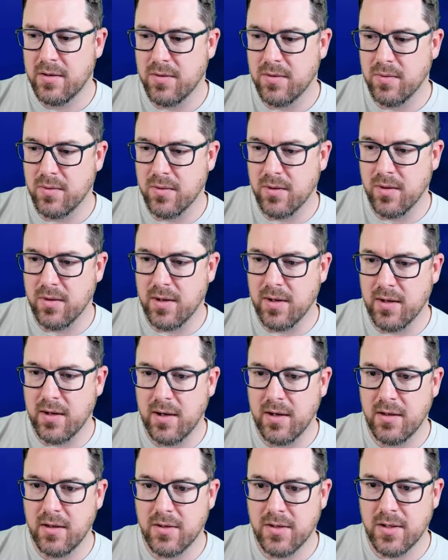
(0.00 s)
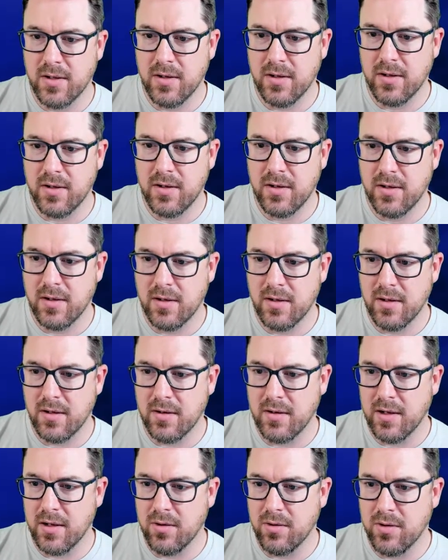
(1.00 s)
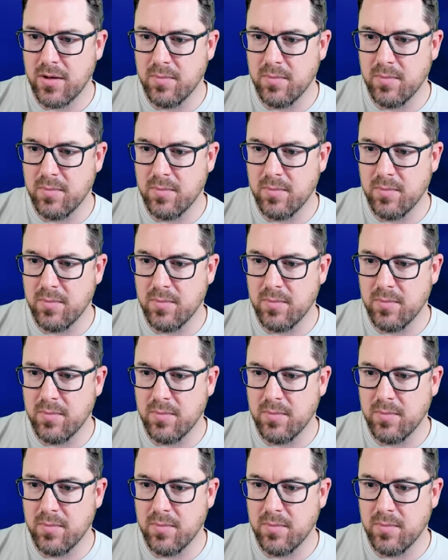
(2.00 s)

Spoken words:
So we'll go ahead and end the turn. There they go.